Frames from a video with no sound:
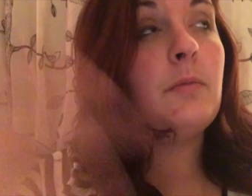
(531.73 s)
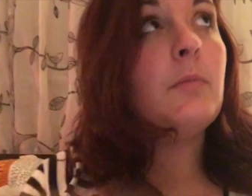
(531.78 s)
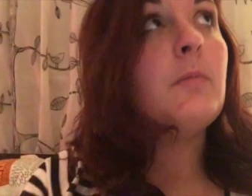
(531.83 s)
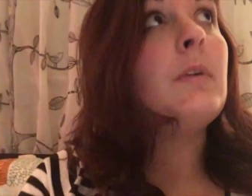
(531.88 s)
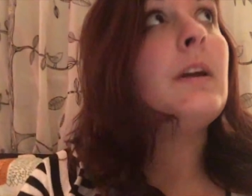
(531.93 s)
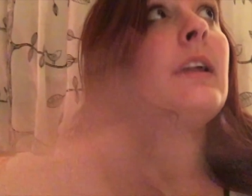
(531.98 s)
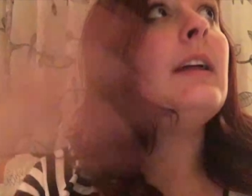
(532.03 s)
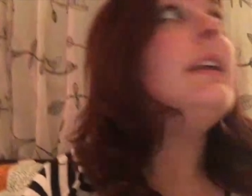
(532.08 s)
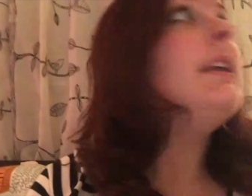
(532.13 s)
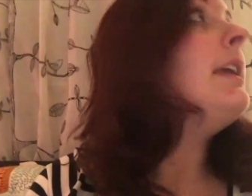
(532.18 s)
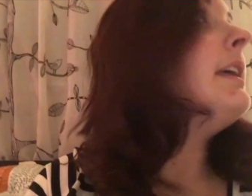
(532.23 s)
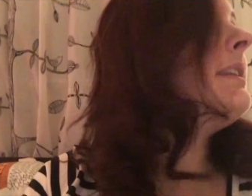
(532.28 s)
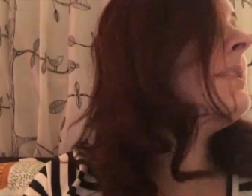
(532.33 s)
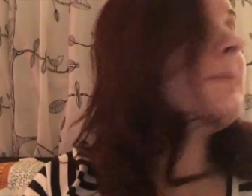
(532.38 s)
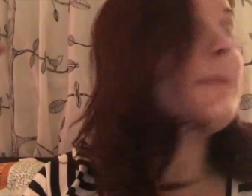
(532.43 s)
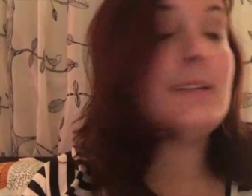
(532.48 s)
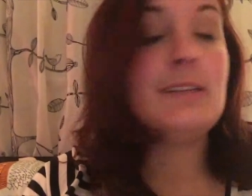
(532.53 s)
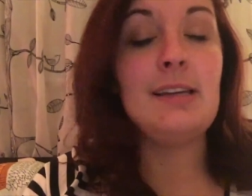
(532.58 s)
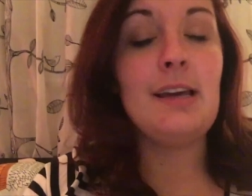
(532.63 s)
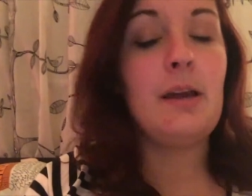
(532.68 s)
went and
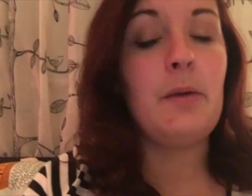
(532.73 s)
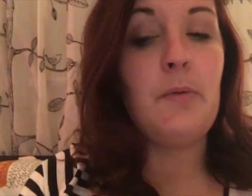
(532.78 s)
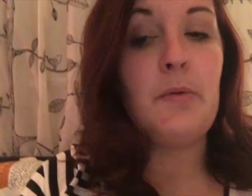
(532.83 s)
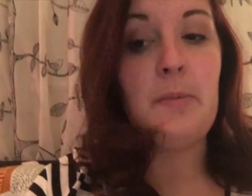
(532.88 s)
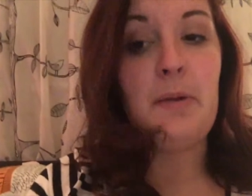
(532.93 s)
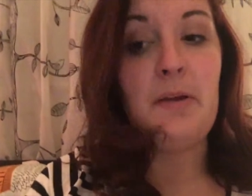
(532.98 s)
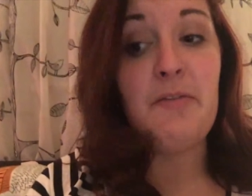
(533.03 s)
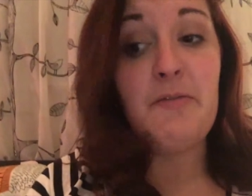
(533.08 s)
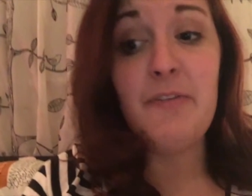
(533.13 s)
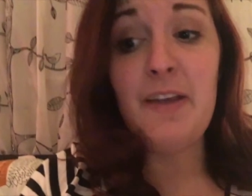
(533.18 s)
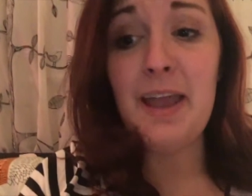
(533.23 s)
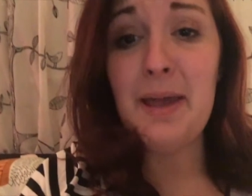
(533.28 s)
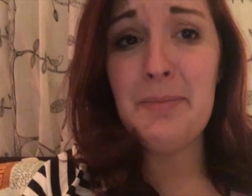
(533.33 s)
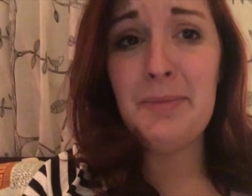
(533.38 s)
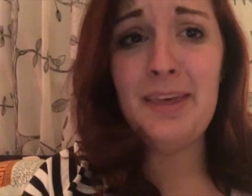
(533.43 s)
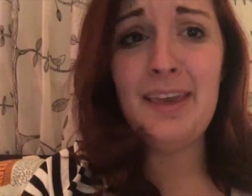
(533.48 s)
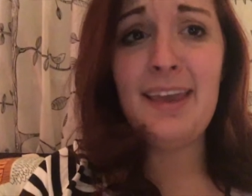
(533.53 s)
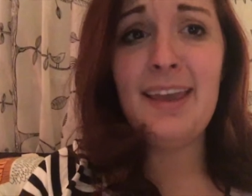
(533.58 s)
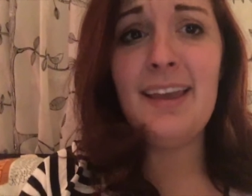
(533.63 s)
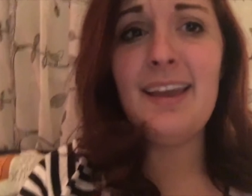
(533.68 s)
spent time with my
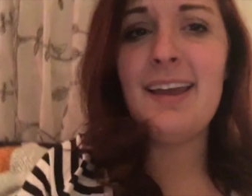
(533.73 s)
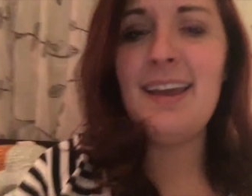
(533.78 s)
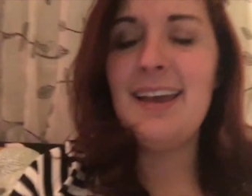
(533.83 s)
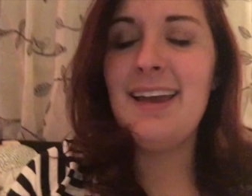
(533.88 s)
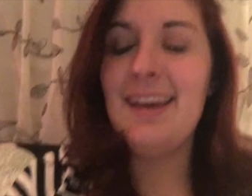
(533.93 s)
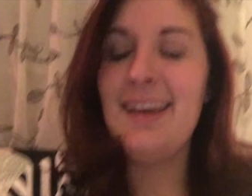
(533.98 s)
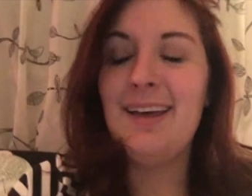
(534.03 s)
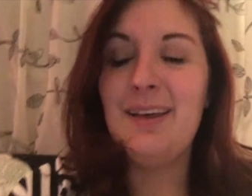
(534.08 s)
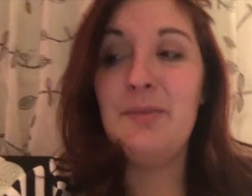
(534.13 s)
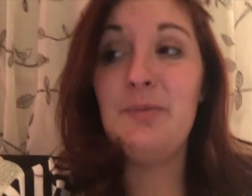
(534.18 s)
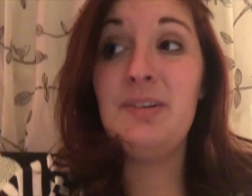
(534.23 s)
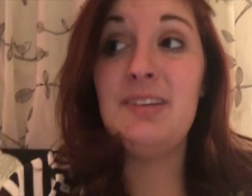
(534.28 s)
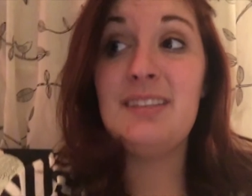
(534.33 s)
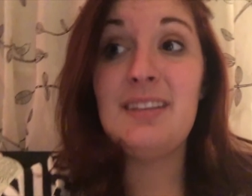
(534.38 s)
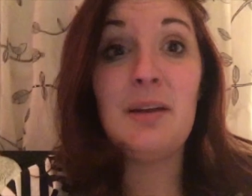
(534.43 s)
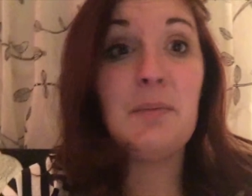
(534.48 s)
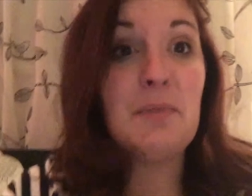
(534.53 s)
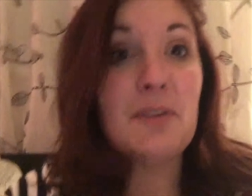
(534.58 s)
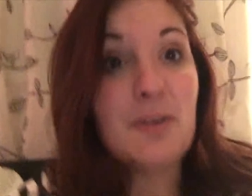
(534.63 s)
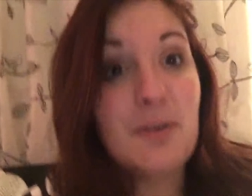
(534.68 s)
family and we
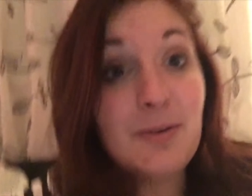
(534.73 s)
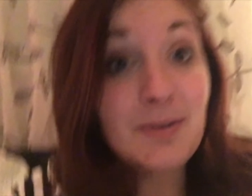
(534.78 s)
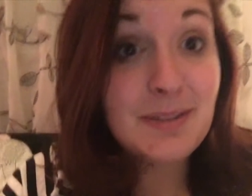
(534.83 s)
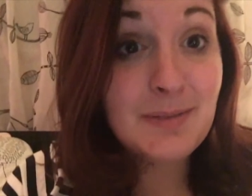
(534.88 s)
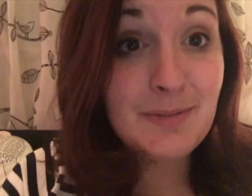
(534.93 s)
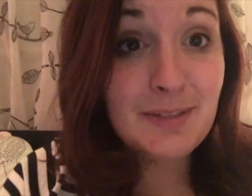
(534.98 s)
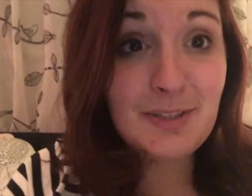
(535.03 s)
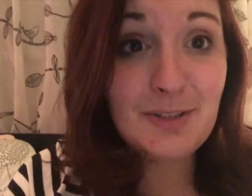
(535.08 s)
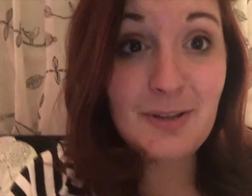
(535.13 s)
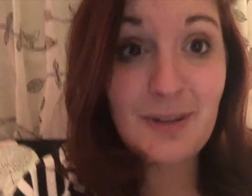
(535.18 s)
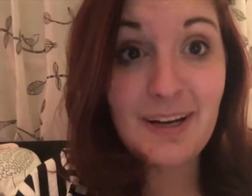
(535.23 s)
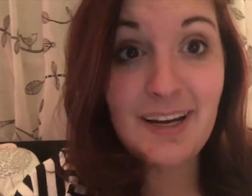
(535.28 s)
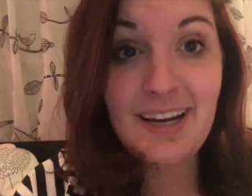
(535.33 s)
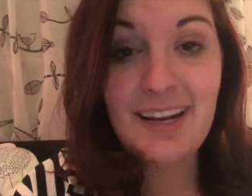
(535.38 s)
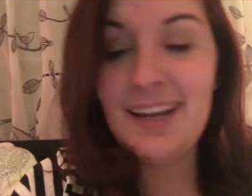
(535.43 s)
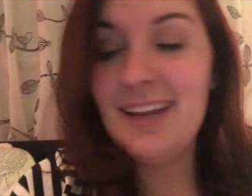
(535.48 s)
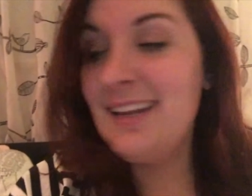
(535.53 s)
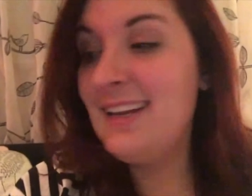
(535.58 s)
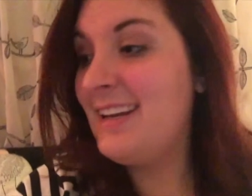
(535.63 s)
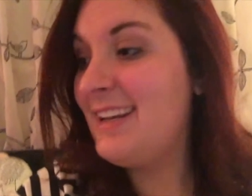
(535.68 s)
set up the Christmas
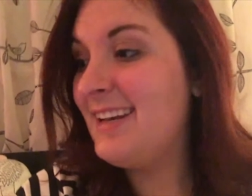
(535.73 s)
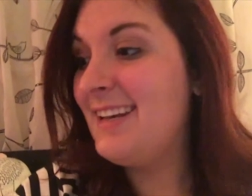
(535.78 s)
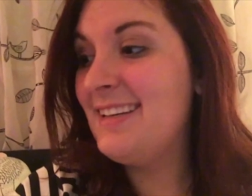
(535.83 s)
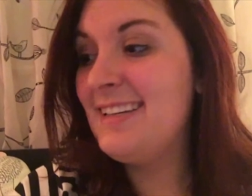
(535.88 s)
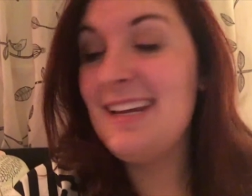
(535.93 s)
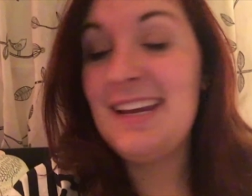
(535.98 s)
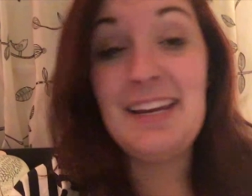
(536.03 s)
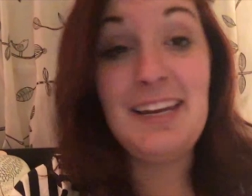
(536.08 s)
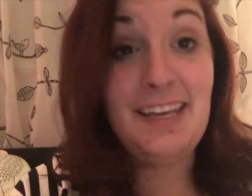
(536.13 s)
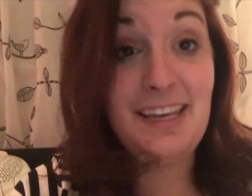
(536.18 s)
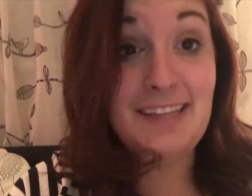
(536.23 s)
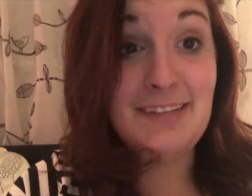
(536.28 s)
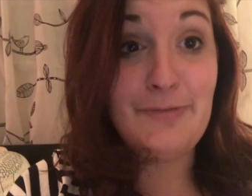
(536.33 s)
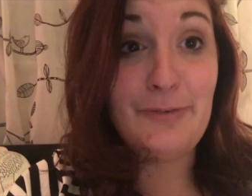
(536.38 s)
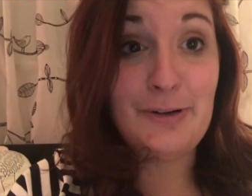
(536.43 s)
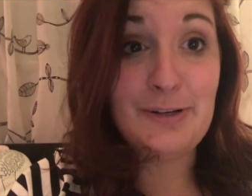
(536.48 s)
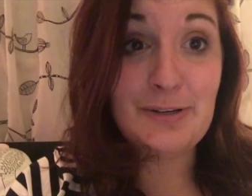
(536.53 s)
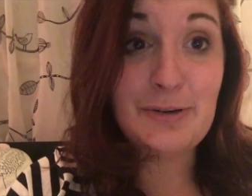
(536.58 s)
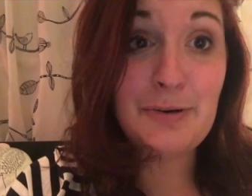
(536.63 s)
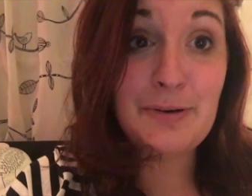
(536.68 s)
tree and Danny's
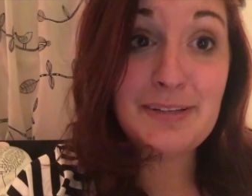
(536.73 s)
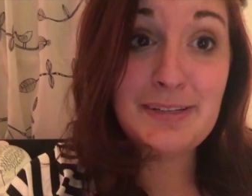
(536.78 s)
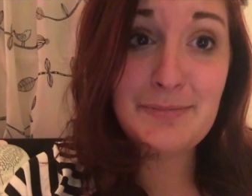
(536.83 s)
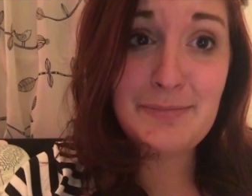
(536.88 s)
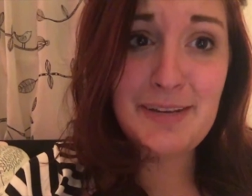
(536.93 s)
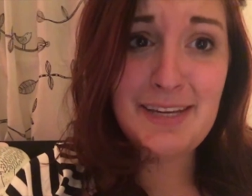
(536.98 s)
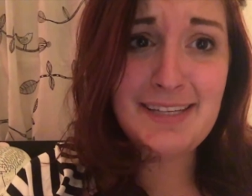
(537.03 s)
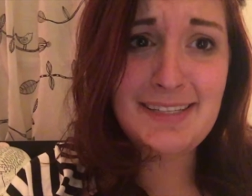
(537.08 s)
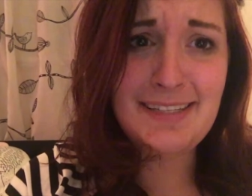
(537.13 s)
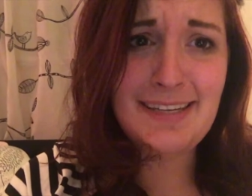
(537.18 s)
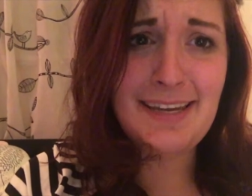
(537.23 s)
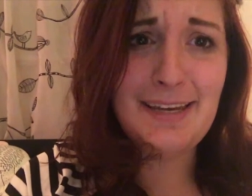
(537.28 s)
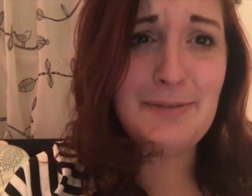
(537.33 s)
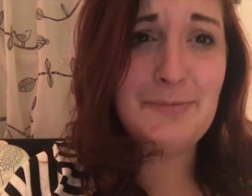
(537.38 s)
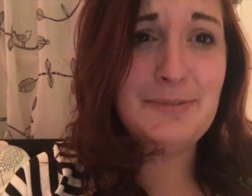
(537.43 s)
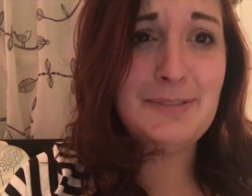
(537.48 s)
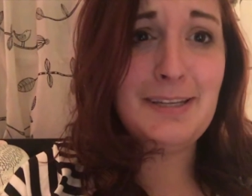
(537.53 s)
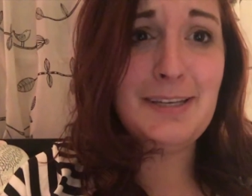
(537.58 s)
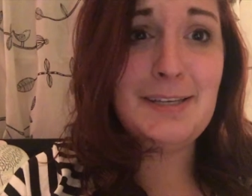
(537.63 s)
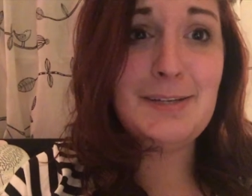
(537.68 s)
first Christmas and
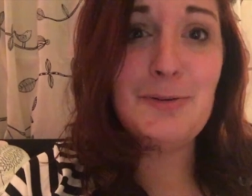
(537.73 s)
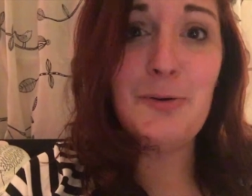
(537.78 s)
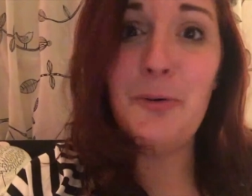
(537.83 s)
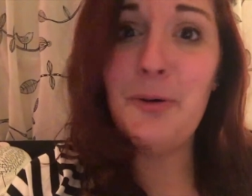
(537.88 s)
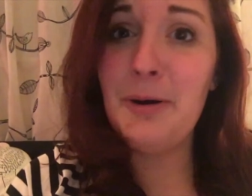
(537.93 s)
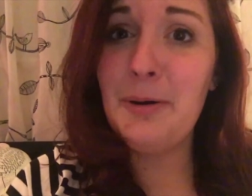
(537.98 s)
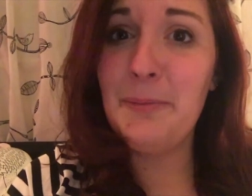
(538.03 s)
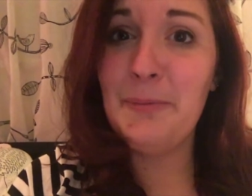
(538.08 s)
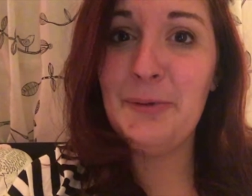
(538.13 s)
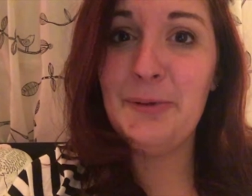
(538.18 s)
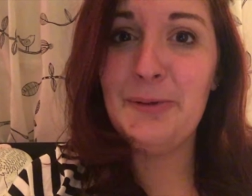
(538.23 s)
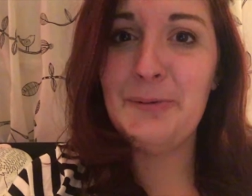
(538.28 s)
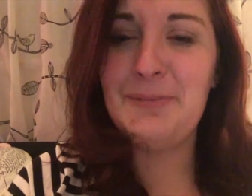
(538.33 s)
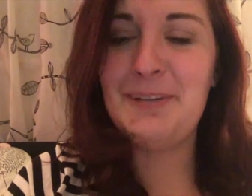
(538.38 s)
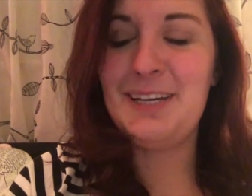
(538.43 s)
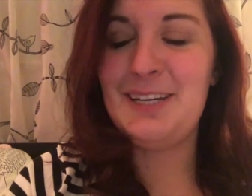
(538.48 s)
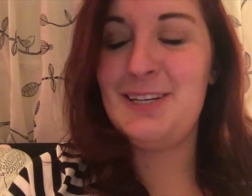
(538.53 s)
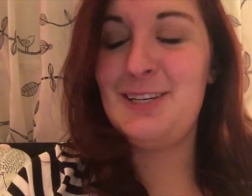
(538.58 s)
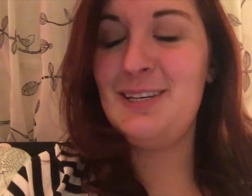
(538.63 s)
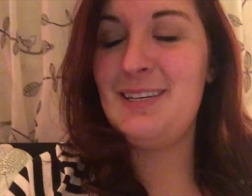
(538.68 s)
it was adorable
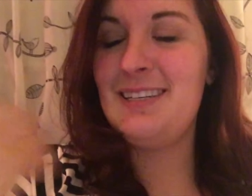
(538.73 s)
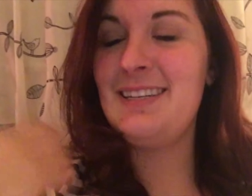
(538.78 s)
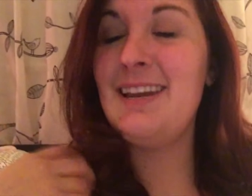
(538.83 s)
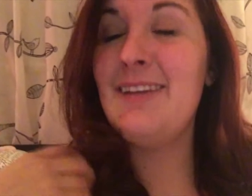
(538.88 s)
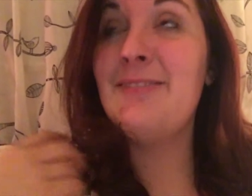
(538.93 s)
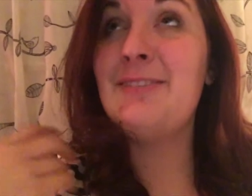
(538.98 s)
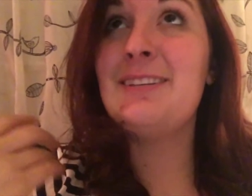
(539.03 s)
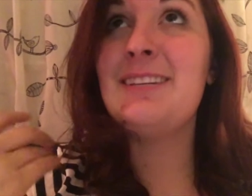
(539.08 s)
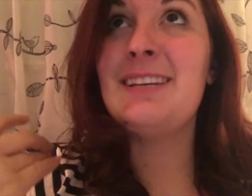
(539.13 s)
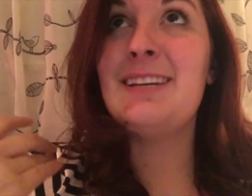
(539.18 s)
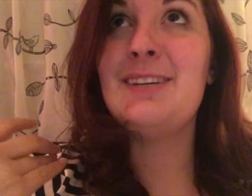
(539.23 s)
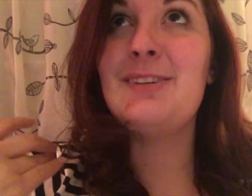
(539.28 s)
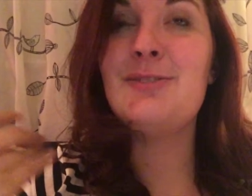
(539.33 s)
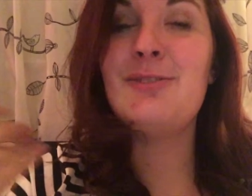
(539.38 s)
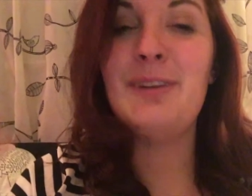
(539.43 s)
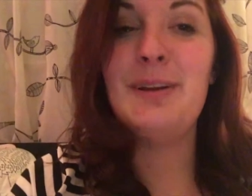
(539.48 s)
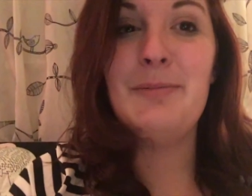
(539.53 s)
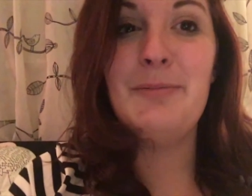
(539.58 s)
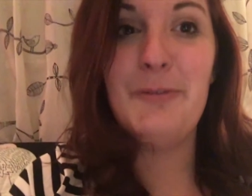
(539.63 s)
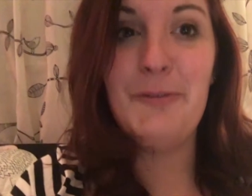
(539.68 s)
because she's never seen a
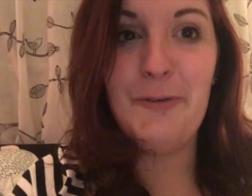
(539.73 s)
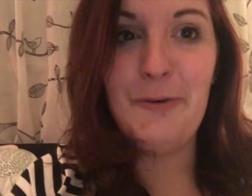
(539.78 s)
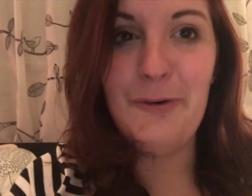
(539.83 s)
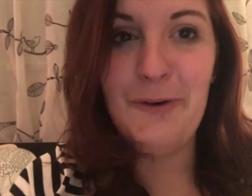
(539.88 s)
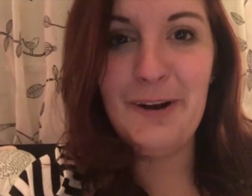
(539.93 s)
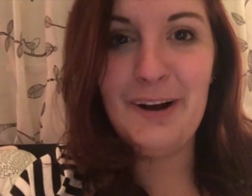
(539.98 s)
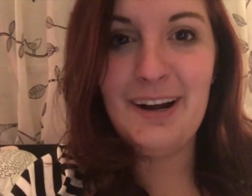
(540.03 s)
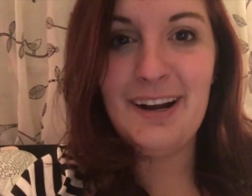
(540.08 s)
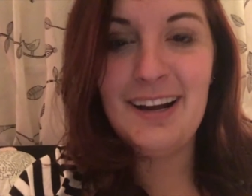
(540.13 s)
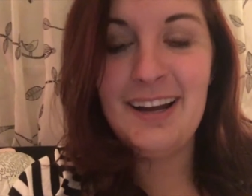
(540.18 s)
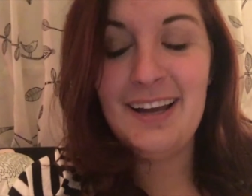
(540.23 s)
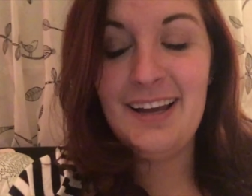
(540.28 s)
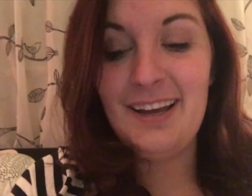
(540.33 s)
tree before